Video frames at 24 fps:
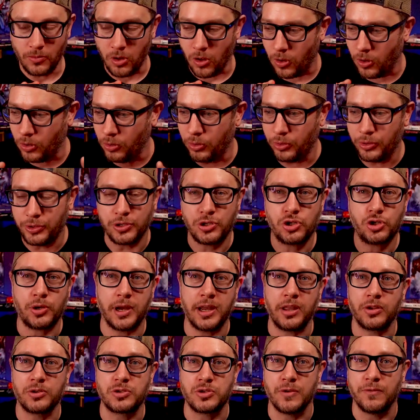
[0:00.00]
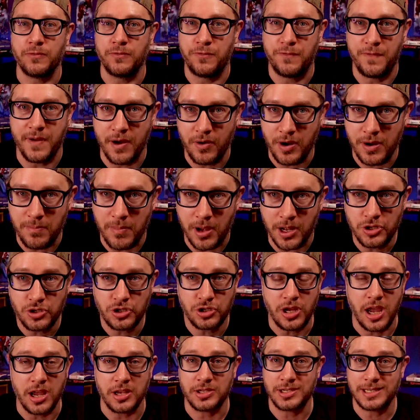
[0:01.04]
all the trailers are very
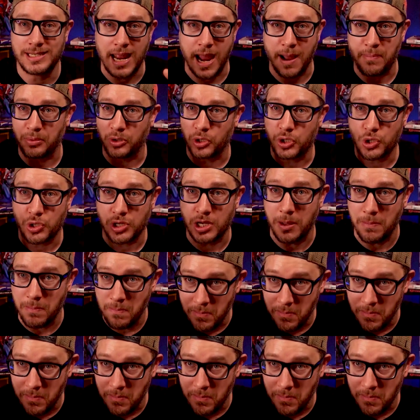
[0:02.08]
much establishing a